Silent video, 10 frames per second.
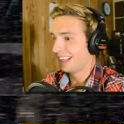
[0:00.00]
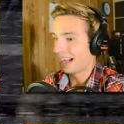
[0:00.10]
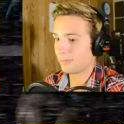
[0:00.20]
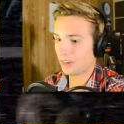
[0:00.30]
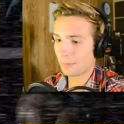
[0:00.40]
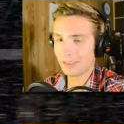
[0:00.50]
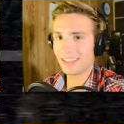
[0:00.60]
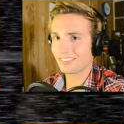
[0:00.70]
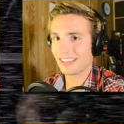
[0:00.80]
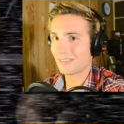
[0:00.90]
I'm jumping
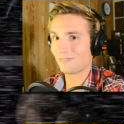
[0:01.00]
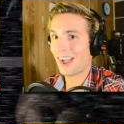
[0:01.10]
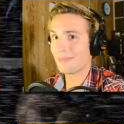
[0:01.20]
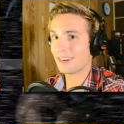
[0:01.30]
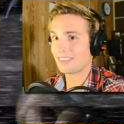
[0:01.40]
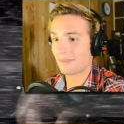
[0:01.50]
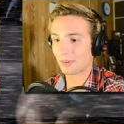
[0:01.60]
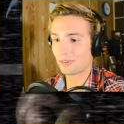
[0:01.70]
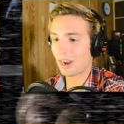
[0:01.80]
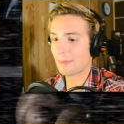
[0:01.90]
in. This is like five minutes
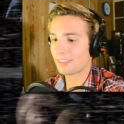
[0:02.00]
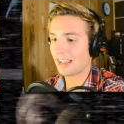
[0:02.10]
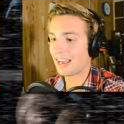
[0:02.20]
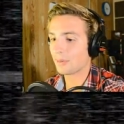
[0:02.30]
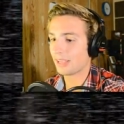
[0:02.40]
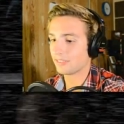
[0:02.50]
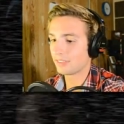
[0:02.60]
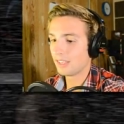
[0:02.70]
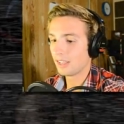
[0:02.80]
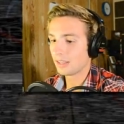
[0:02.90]
after he dropped it.
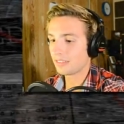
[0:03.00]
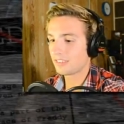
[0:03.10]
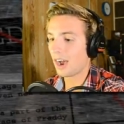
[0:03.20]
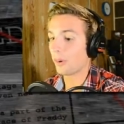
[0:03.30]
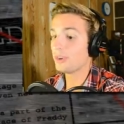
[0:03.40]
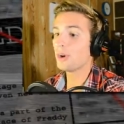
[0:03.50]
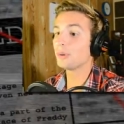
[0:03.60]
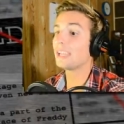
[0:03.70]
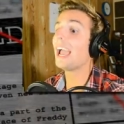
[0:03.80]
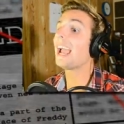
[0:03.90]
Anyways, let's go.
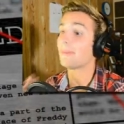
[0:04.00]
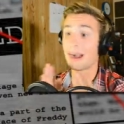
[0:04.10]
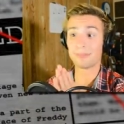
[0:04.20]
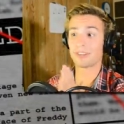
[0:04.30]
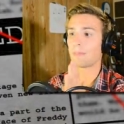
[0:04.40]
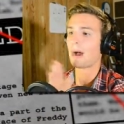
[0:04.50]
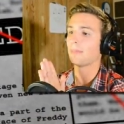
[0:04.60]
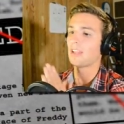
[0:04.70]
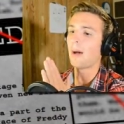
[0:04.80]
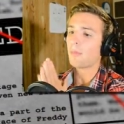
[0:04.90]
New game. I'm so
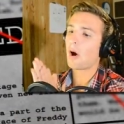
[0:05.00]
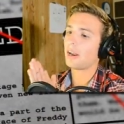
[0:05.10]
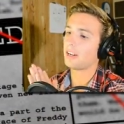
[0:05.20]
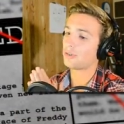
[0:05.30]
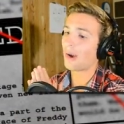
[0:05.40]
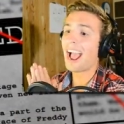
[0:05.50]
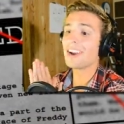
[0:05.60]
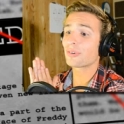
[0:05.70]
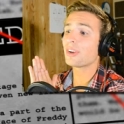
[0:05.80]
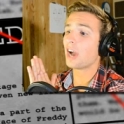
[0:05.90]
pumped. Help wanted.
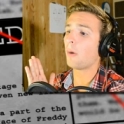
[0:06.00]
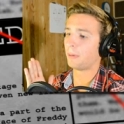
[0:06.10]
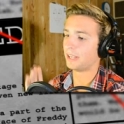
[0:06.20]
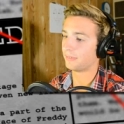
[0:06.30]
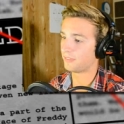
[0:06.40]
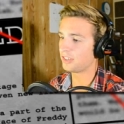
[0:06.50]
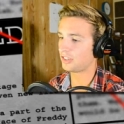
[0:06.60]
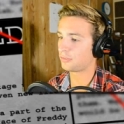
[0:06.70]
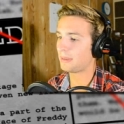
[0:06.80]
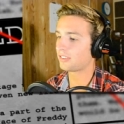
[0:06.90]
Grand reopening.
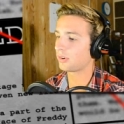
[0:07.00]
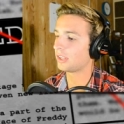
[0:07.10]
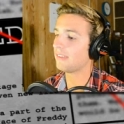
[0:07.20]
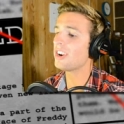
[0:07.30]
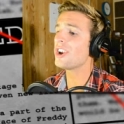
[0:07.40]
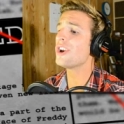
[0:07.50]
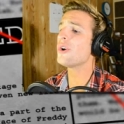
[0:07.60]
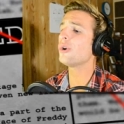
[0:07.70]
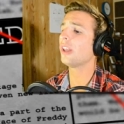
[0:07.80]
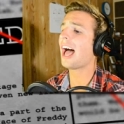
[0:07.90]
Vintage pizzeria given
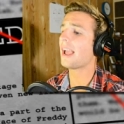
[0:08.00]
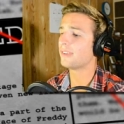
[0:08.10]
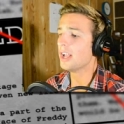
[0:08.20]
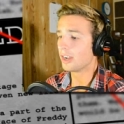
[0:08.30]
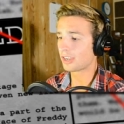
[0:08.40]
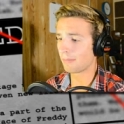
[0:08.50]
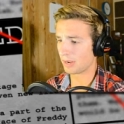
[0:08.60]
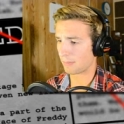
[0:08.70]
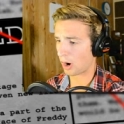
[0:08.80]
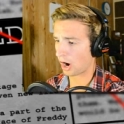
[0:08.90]
new life. Come
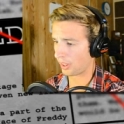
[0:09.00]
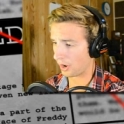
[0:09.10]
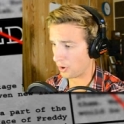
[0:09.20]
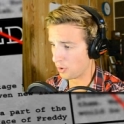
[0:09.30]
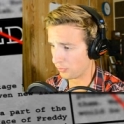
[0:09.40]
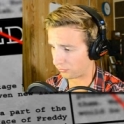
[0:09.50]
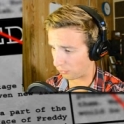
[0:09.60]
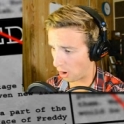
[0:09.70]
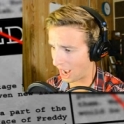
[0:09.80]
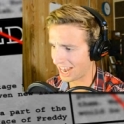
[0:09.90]
be a part of the new
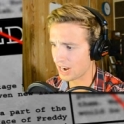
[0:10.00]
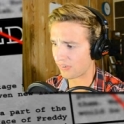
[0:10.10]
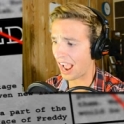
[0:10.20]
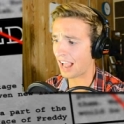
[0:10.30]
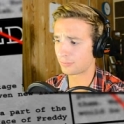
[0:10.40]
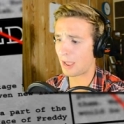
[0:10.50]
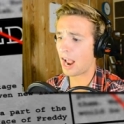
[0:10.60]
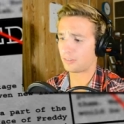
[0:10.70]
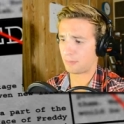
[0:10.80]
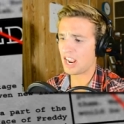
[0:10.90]
Freddy
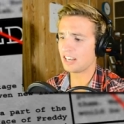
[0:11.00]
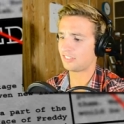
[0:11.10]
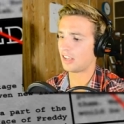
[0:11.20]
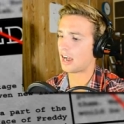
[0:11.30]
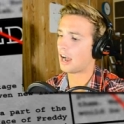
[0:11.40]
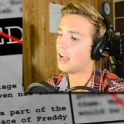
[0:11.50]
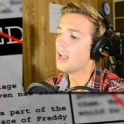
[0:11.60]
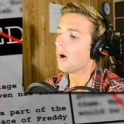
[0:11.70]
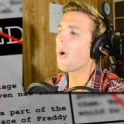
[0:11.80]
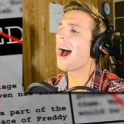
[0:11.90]
Fazbear's Pizza.
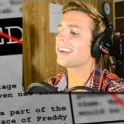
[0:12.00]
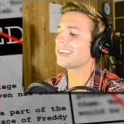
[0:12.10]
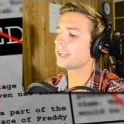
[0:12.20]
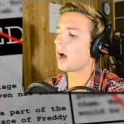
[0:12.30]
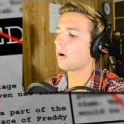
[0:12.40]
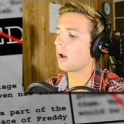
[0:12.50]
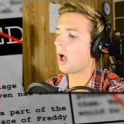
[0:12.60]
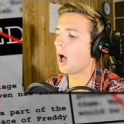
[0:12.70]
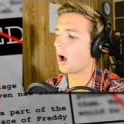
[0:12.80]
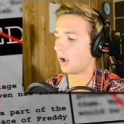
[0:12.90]
What could go
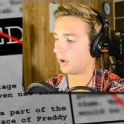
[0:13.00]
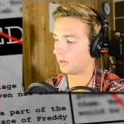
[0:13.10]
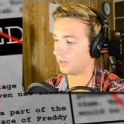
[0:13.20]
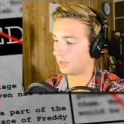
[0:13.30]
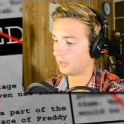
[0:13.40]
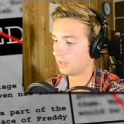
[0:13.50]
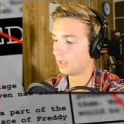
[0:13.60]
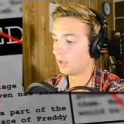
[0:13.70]
wrong?